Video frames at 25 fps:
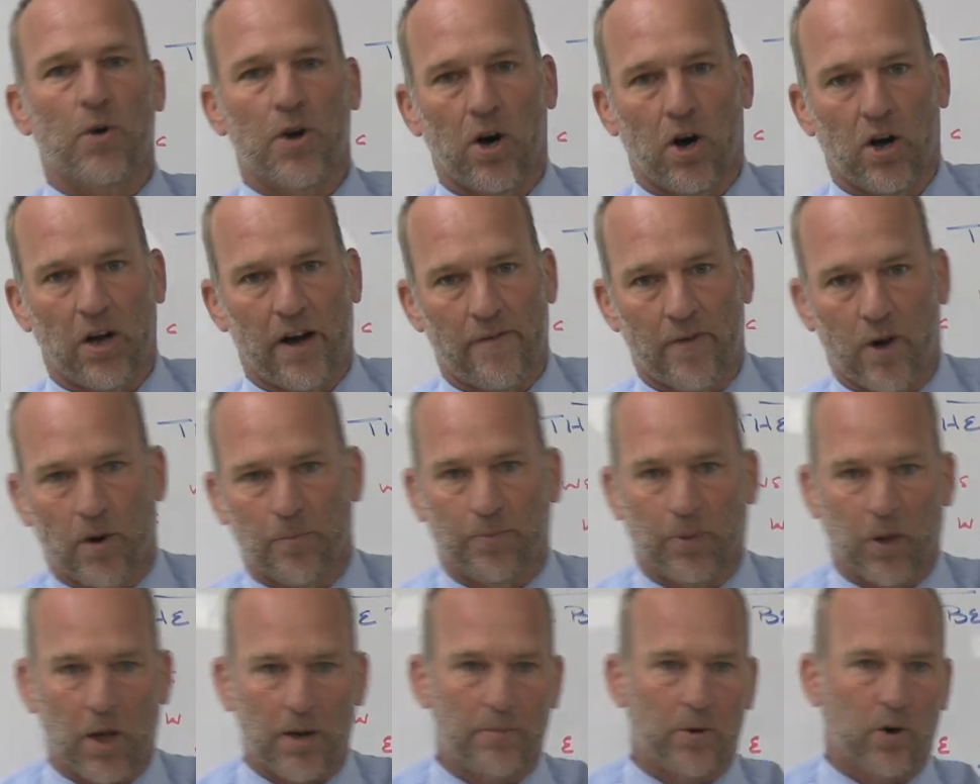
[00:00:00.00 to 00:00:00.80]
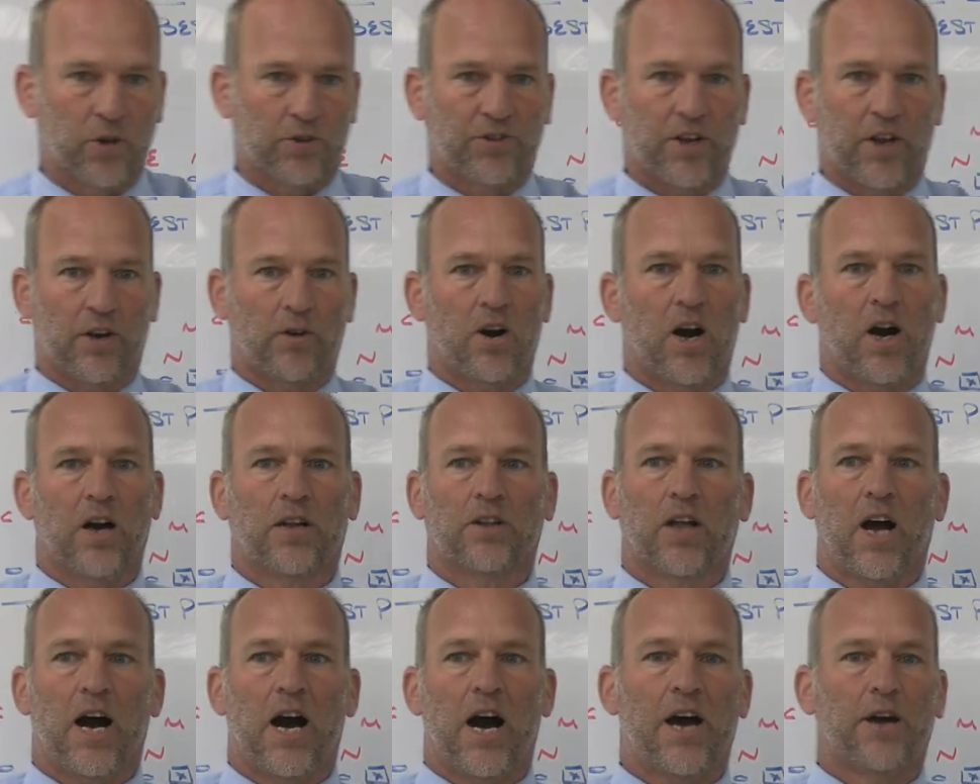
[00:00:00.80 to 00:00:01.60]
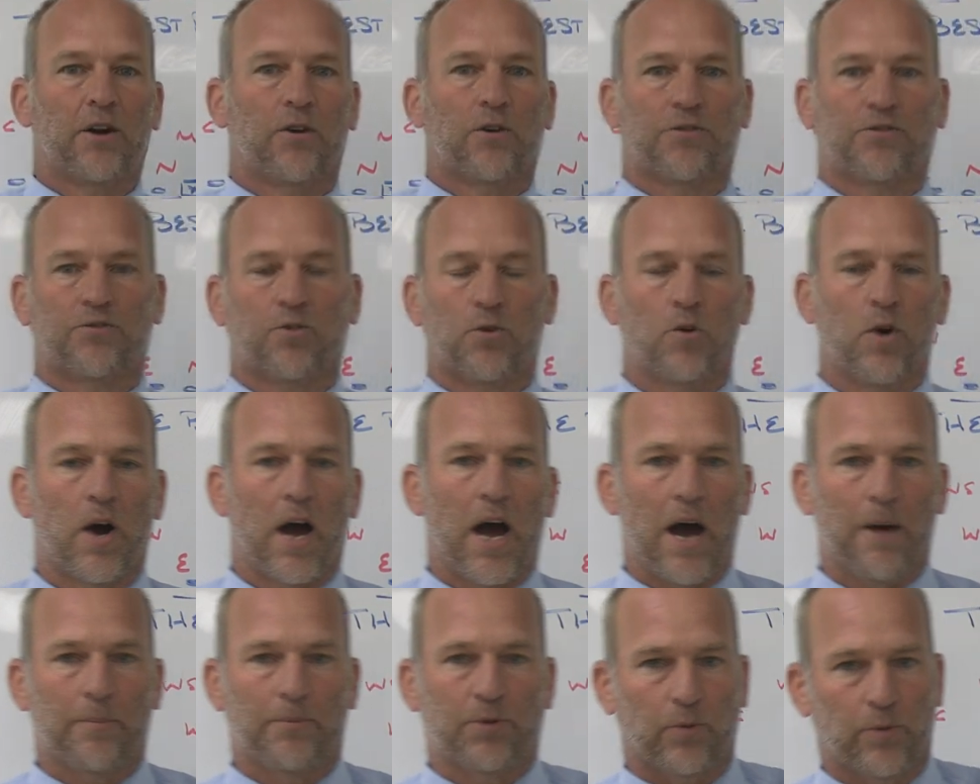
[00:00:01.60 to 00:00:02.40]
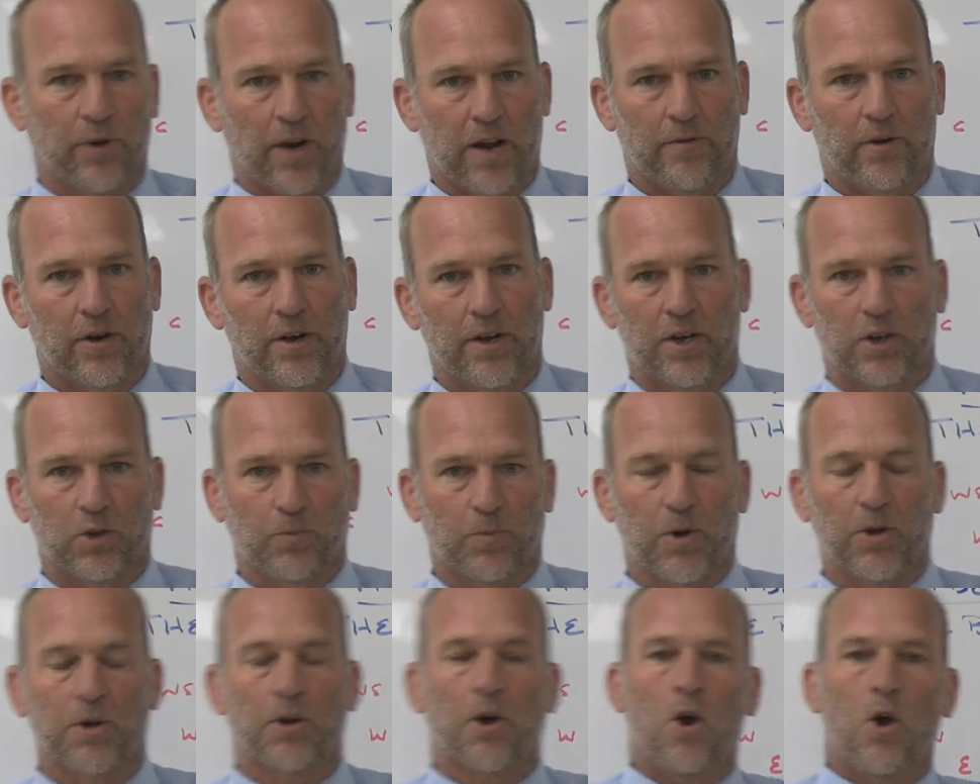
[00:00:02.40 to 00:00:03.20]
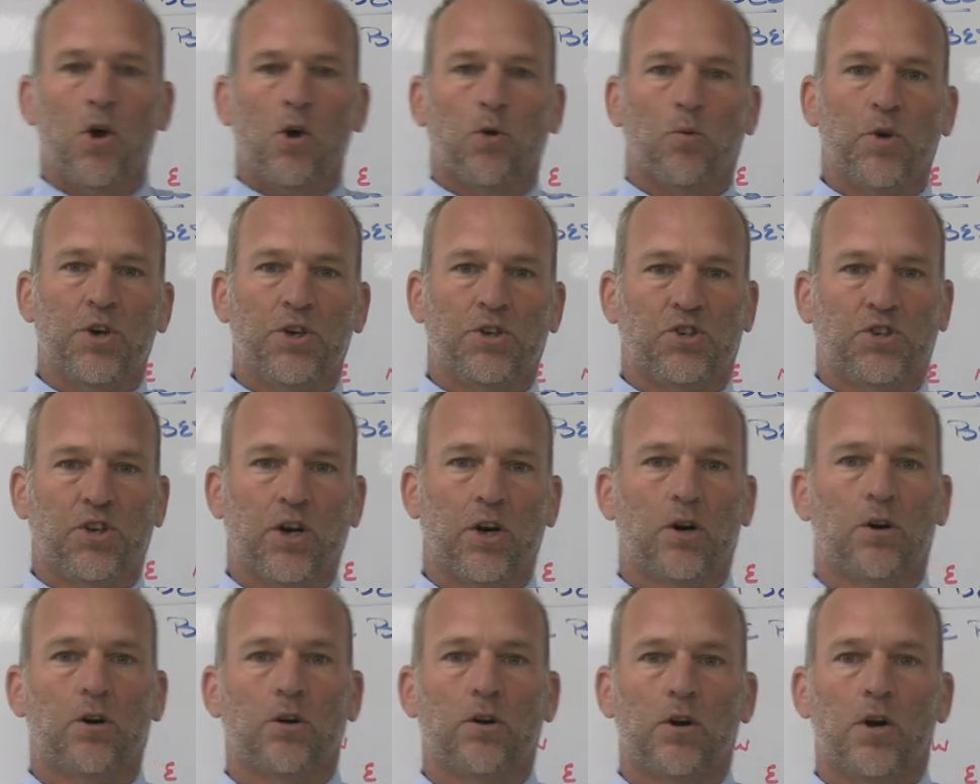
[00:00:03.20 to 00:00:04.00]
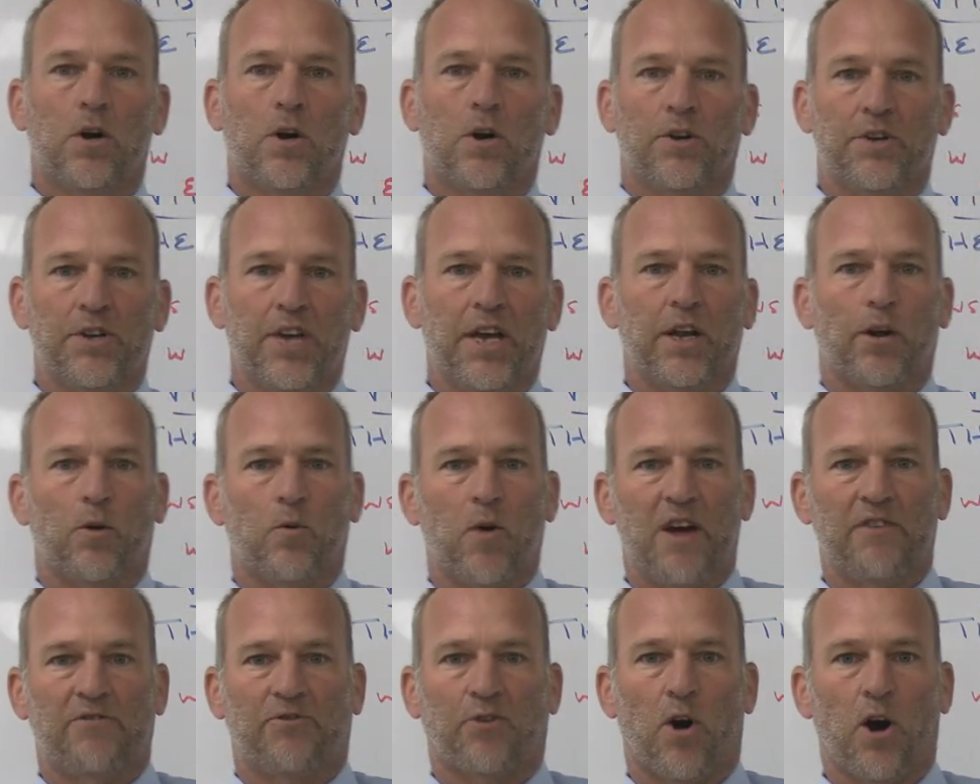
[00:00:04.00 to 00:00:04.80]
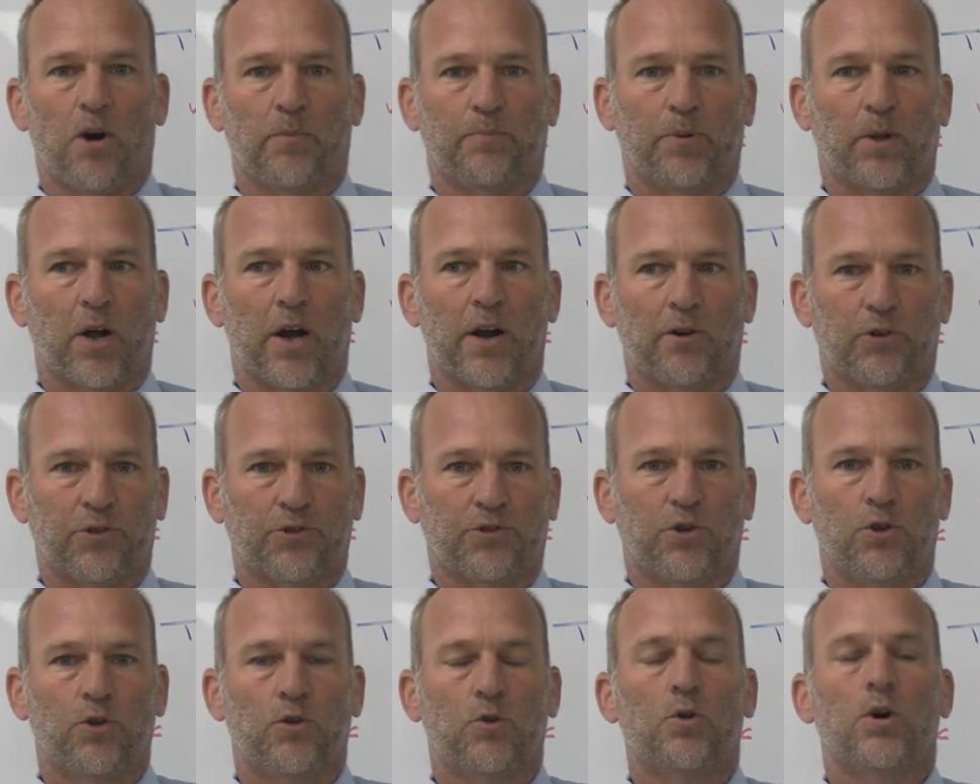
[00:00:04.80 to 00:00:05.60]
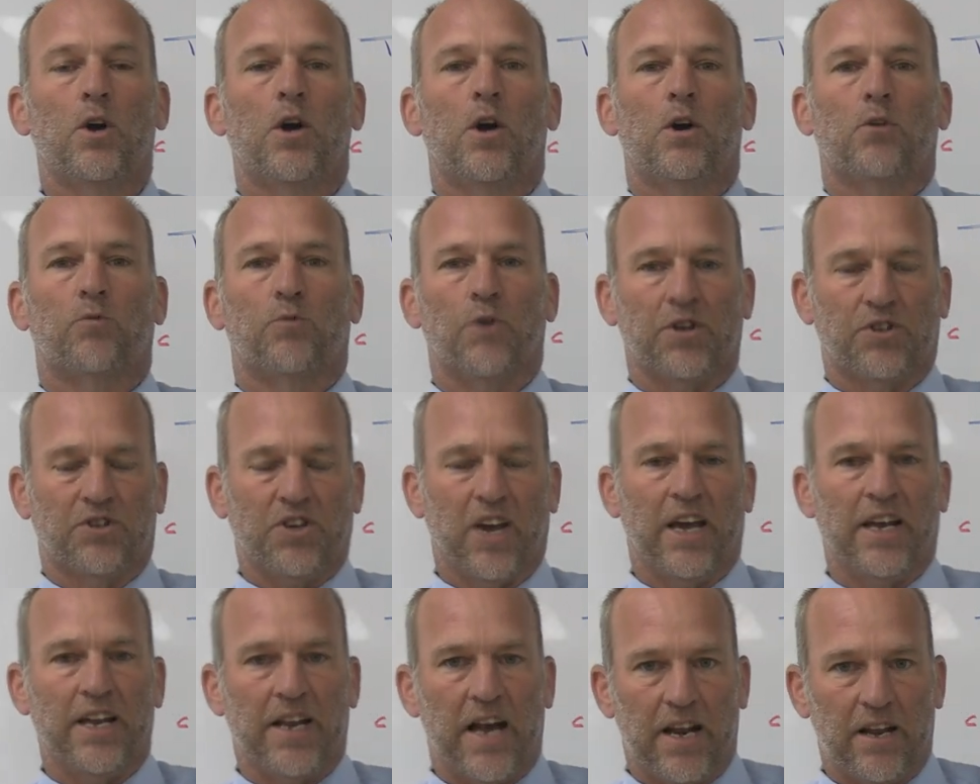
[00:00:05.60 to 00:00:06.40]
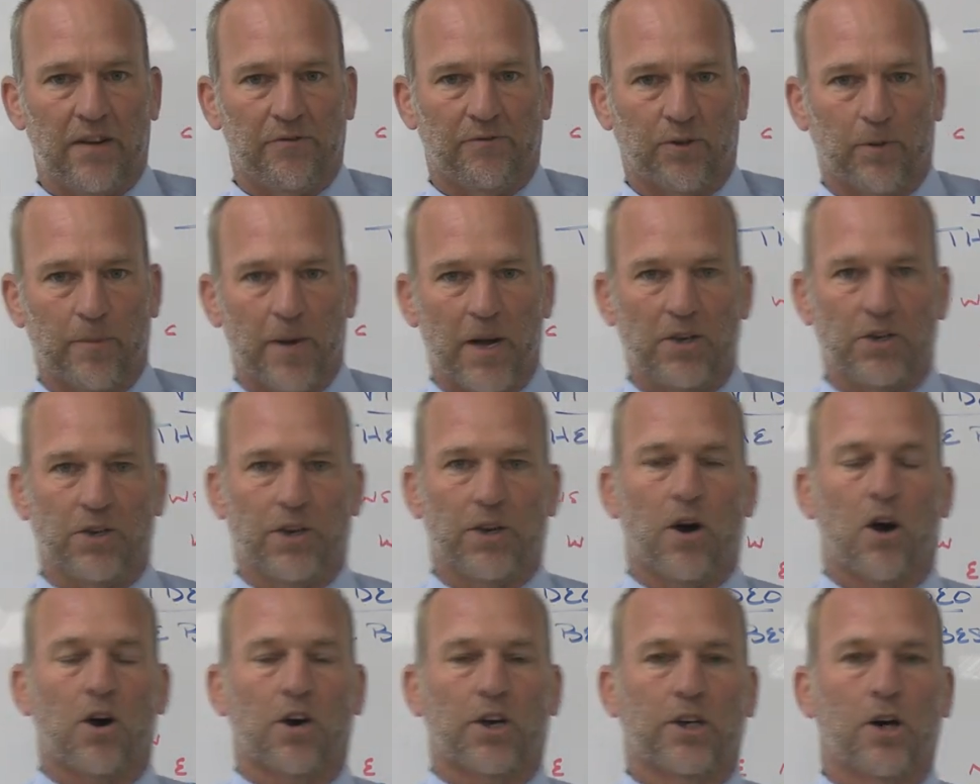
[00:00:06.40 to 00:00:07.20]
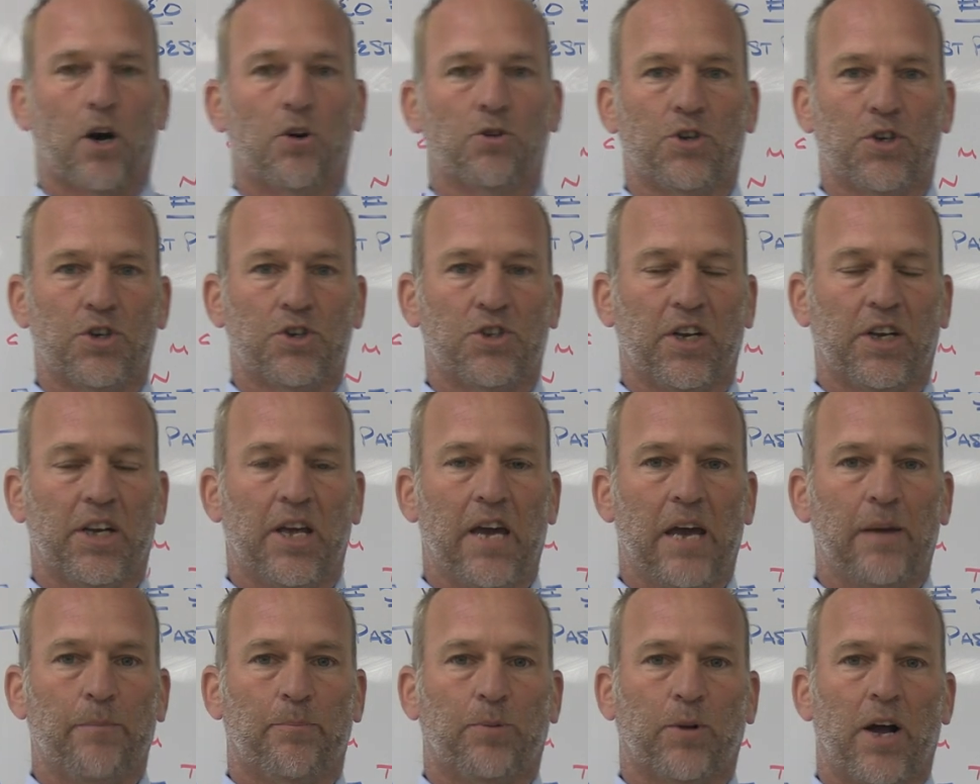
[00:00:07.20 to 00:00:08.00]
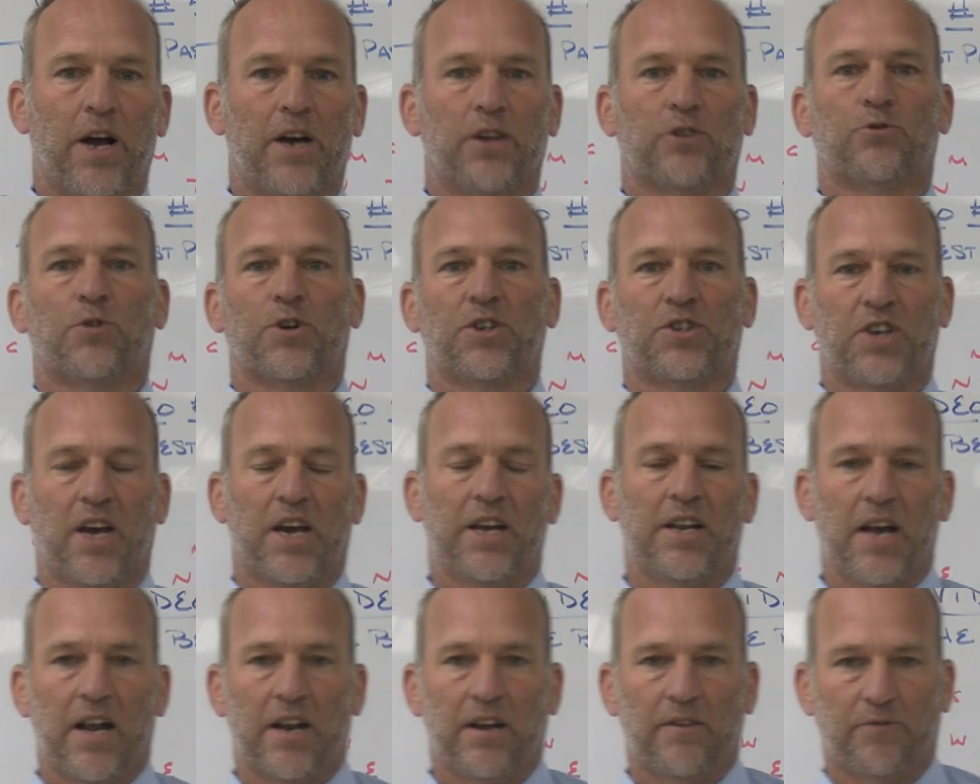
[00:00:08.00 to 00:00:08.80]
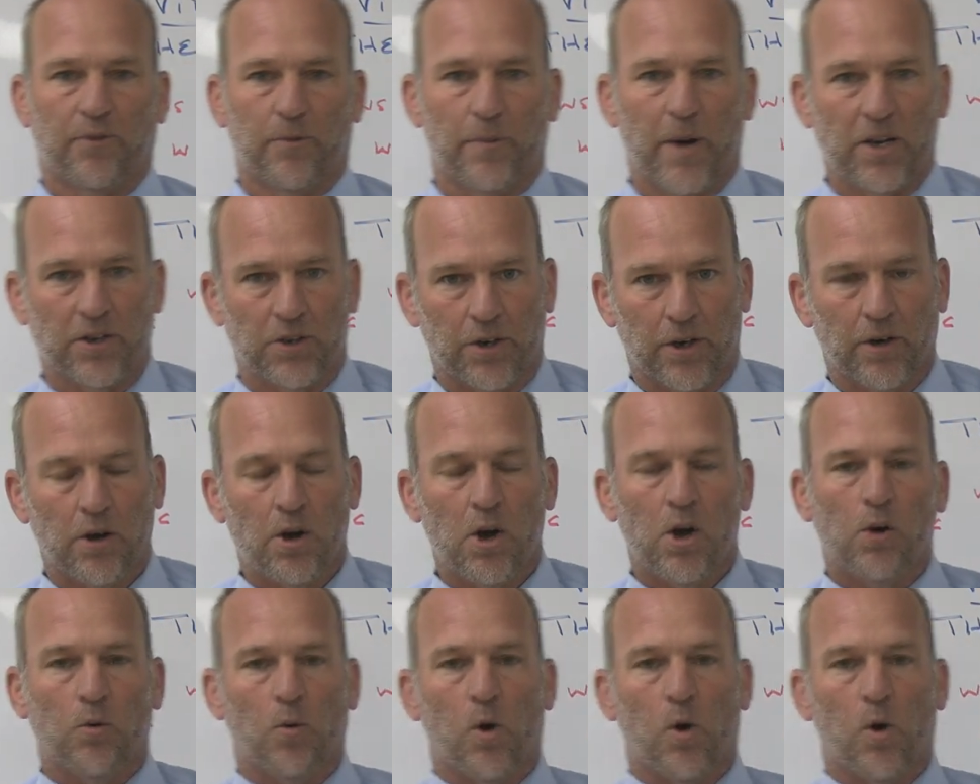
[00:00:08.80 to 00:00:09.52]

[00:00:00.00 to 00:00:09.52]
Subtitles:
We all have our playbooks that are online or through apps or whatever it is, but we still need a way for our players to retain that information. Our coaches and game plans retain that information.